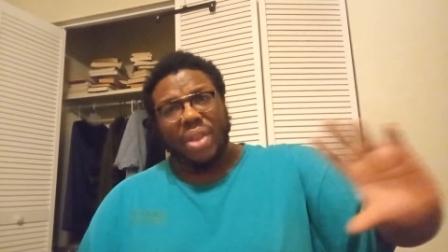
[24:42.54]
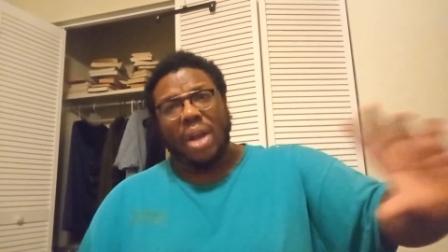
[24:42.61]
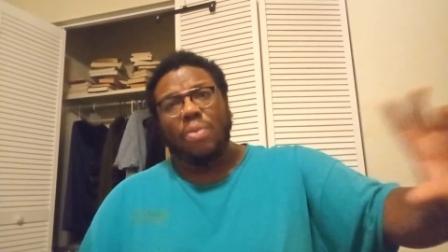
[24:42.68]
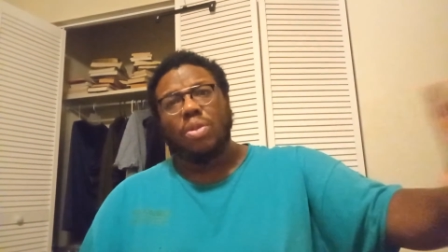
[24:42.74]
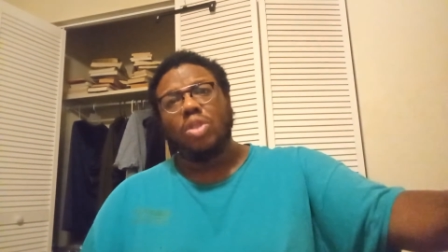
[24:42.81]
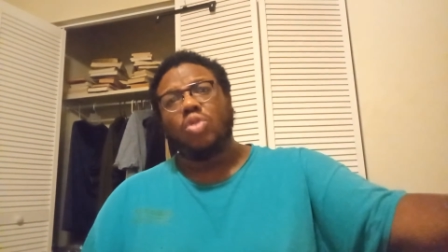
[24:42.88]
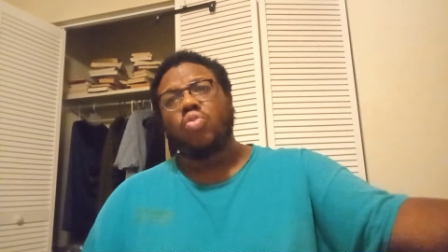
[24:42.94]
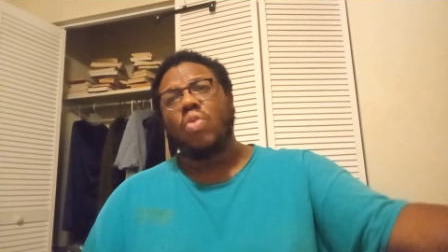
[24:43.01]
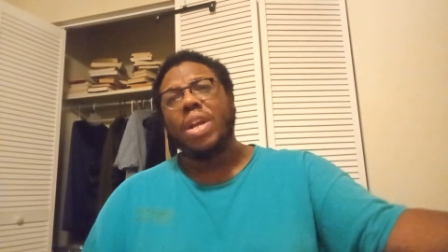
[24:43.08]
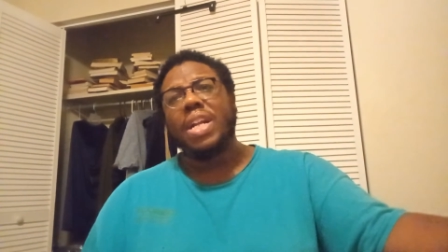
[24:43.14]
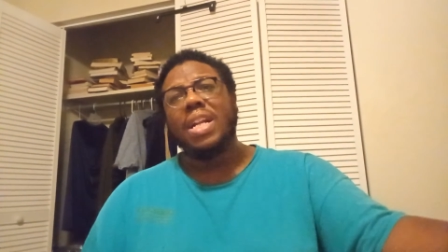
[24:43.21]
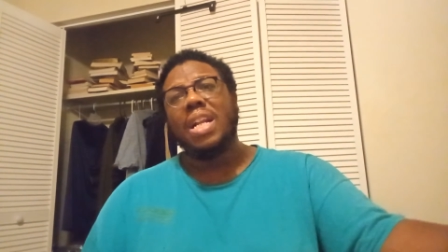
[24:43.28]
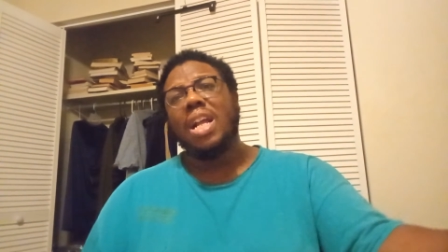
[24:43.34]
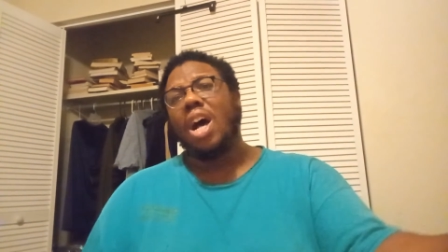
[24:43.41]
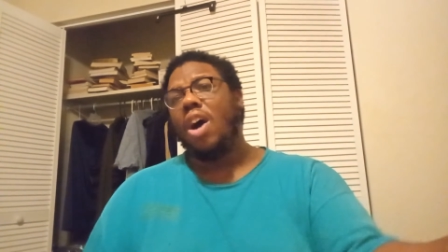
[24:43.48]
that was
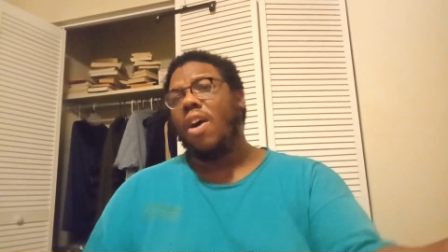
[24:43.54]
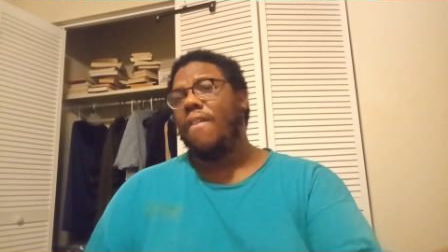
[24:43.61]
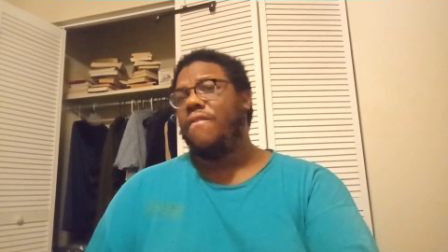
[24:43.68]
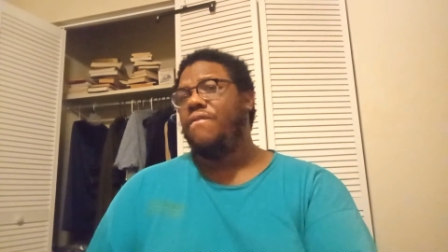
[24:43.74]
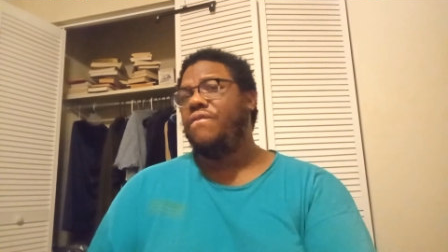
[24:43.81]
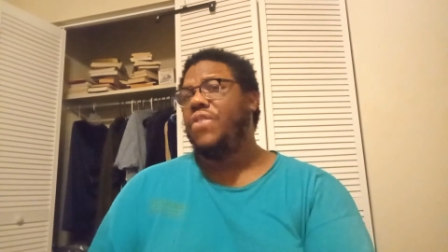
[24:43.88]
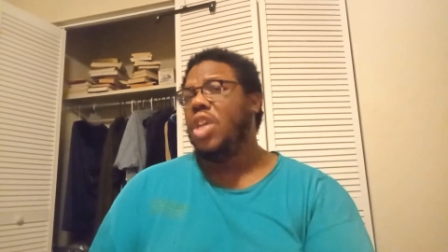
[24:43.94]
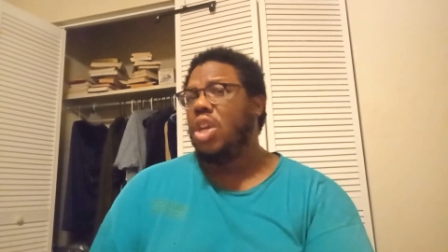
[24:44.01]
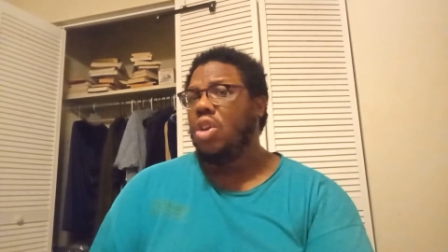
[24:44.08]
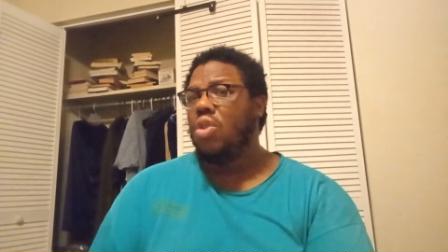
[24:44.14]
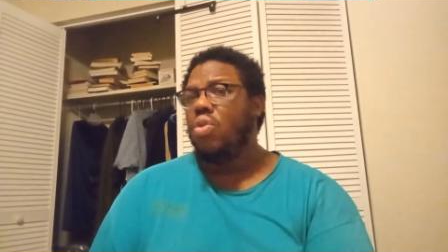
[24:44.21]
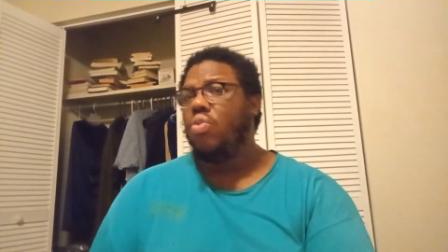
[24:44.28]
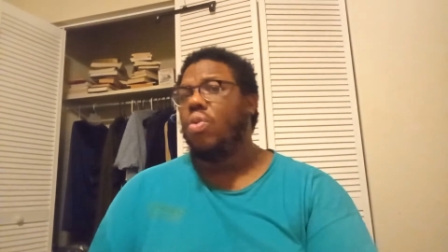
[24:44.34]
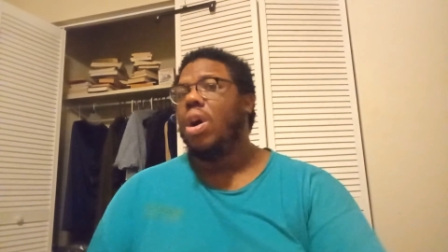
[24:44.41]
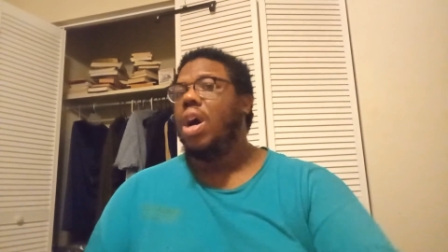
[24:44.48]
written a
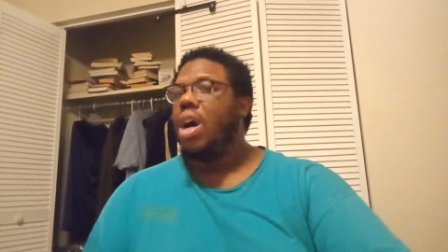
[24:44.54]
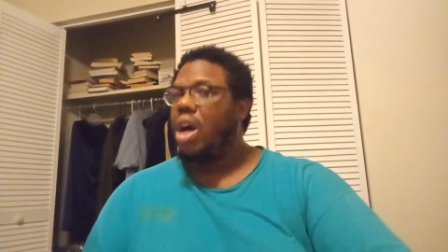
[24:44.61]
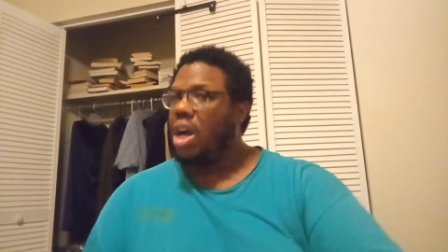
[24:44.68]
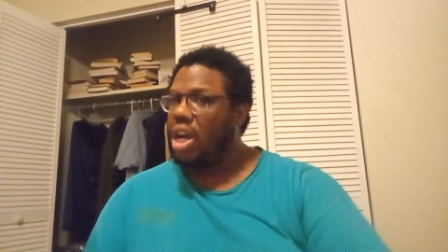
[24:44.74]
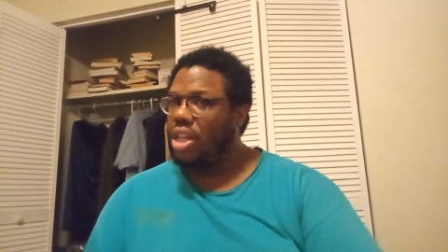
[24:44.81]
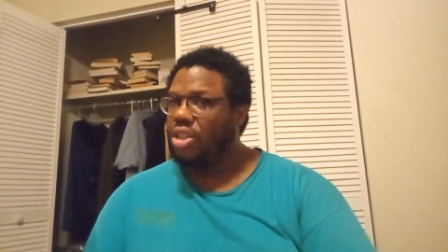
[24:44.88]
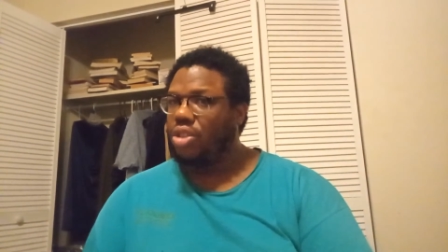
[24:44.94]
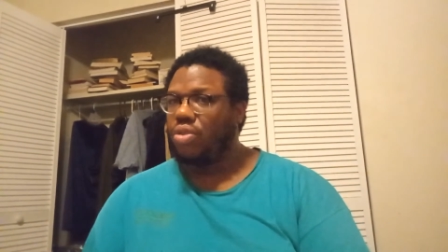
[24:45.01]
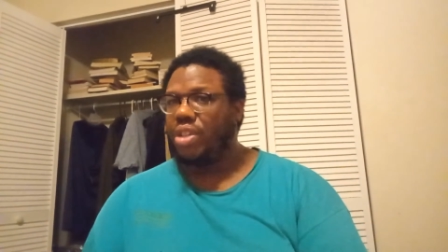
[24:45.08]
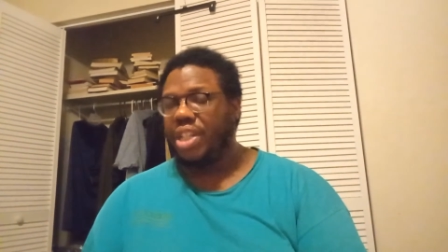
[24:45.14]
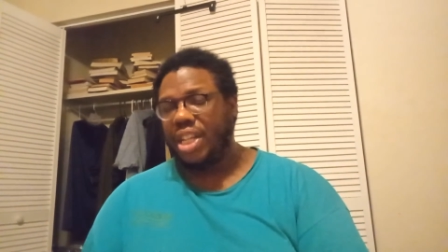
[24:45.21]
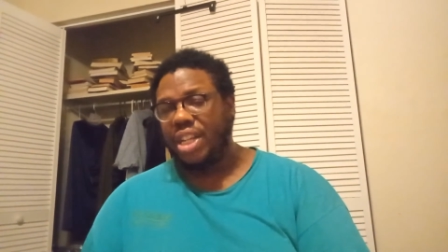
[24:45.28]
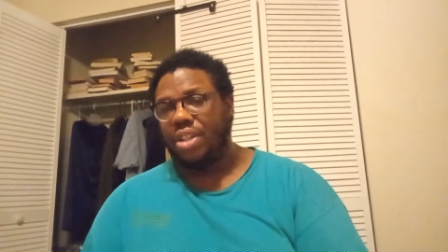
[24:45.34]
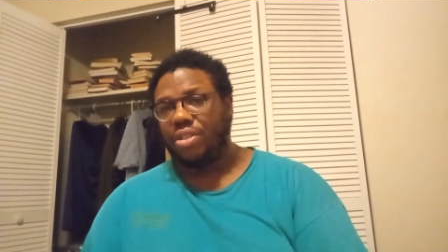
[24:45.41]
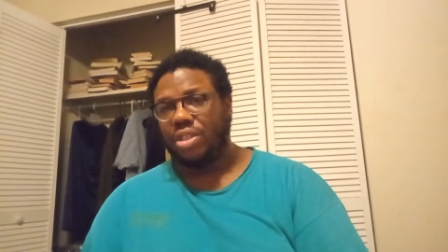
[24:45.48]
few
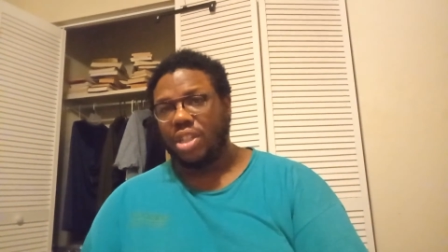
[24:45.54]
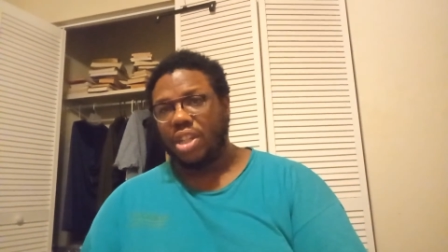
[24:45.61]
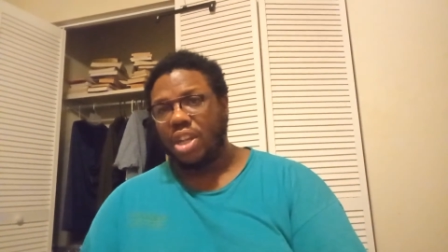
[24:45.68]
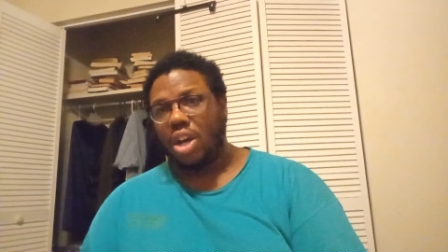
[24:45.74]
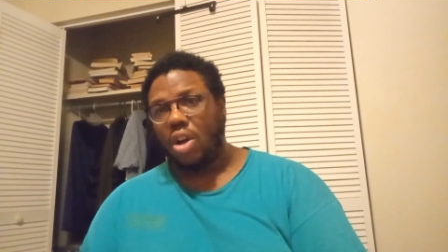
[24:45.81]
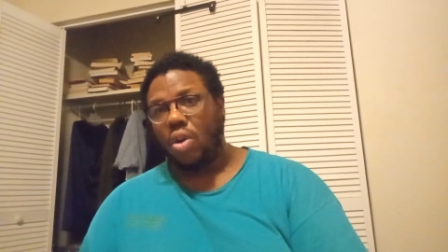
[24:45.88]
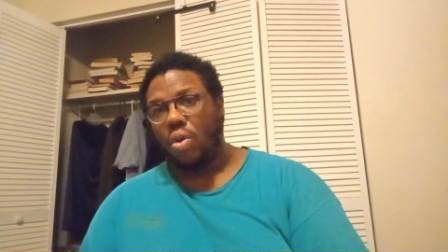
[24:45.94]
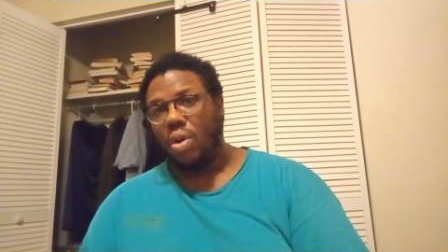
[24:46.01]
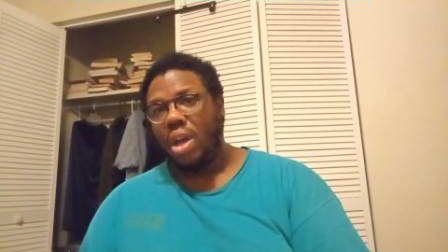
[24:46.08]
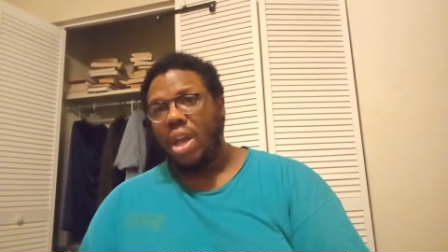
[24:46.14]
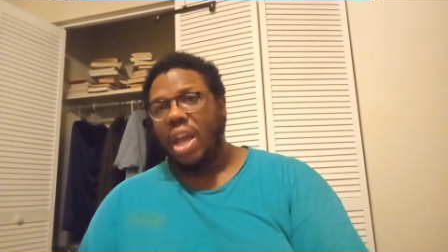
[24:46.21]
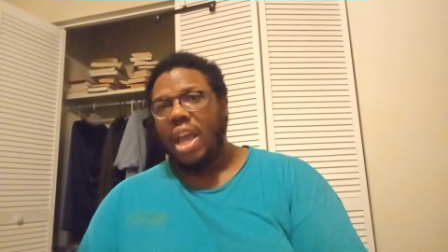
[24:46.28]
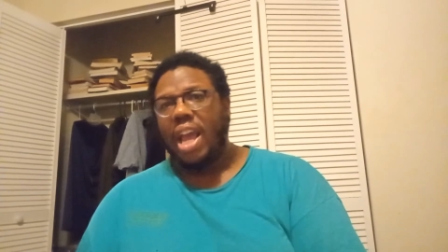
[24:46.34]
hundred years ago.